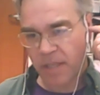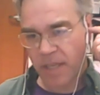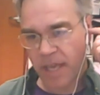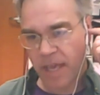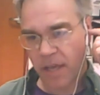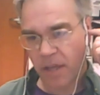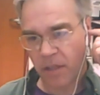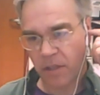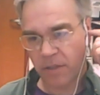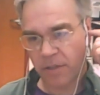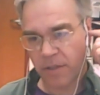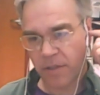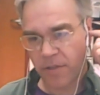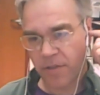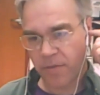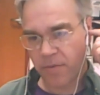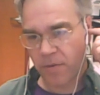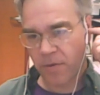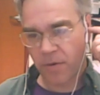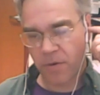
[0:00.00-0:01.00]
held
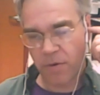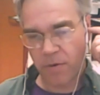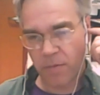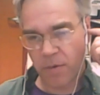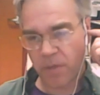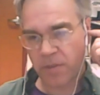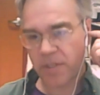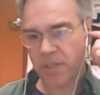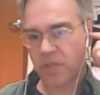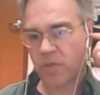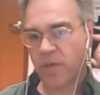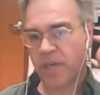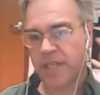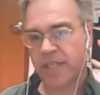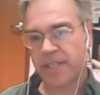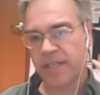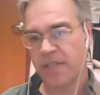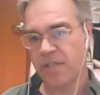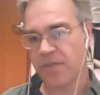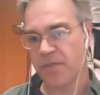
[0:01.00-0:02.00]
through most of the
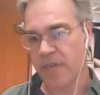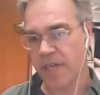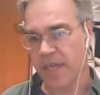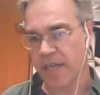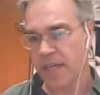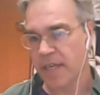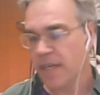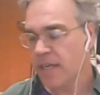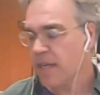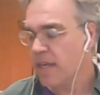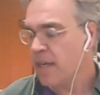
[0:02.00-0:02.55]
20th century